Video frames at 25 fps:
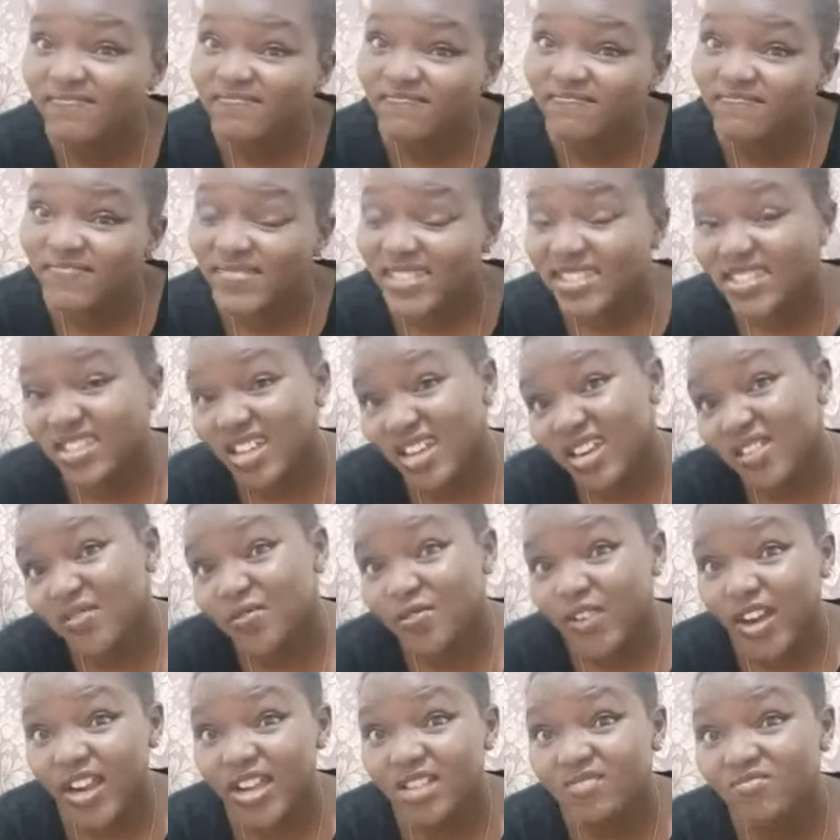He's not
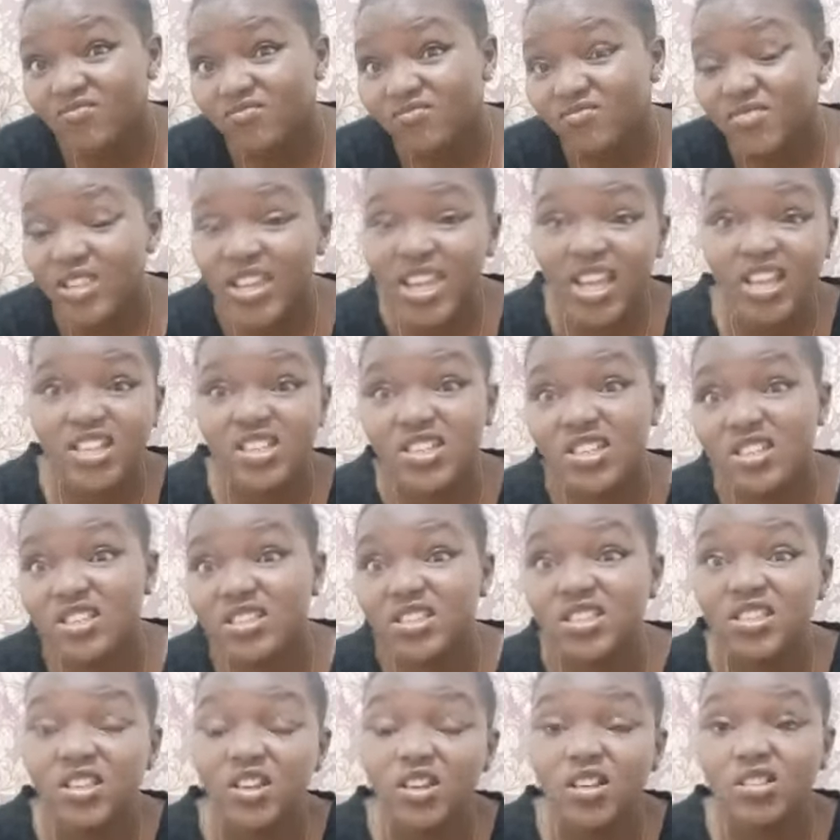afraid. He can just, you
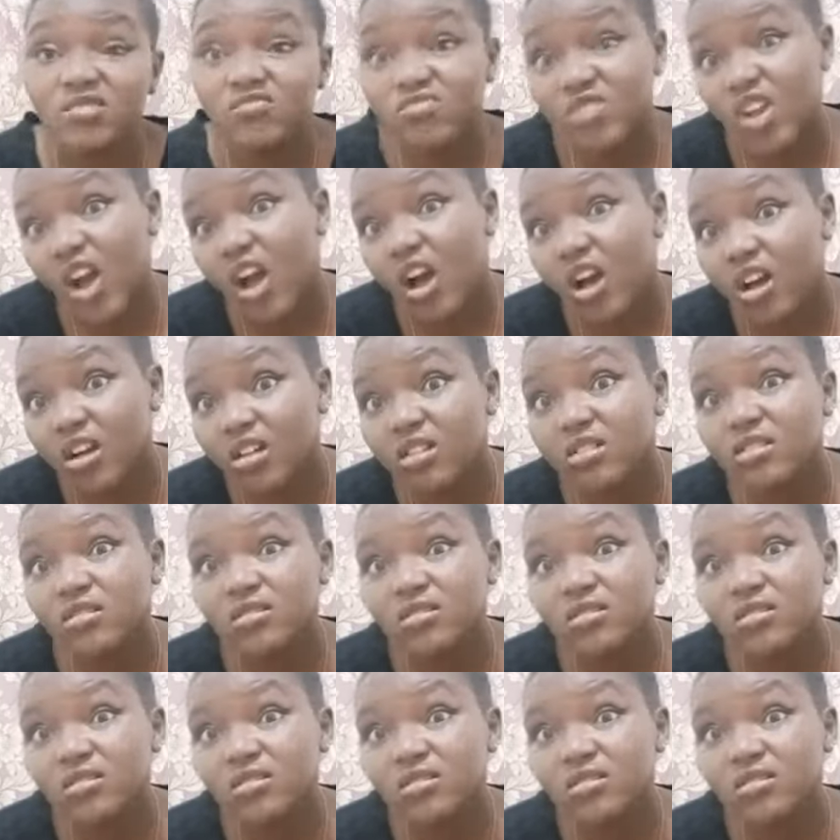know, talk.